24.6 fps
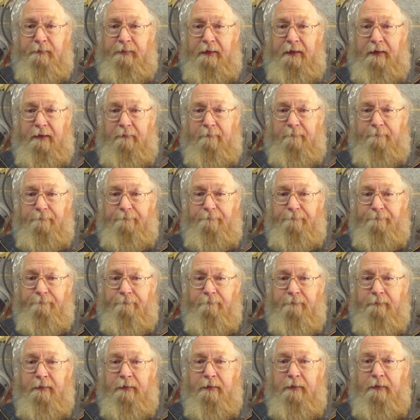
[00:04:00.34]
Yeah.
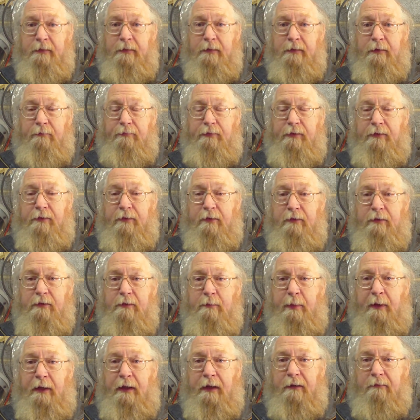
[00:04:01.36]
If you turn
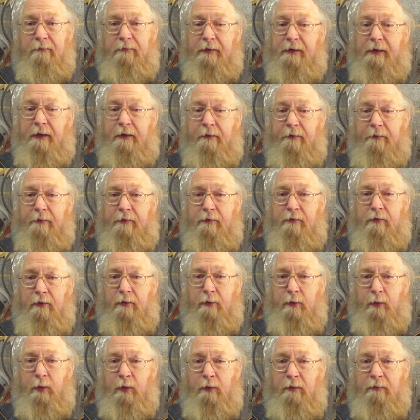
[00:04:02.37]
your back to get another
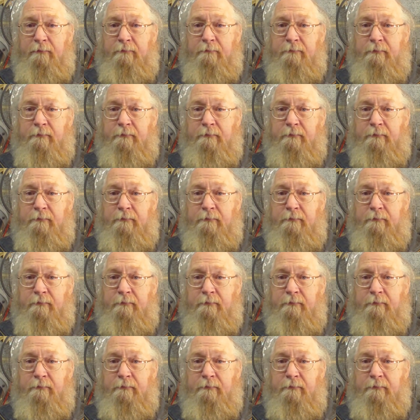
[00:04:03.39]
tool,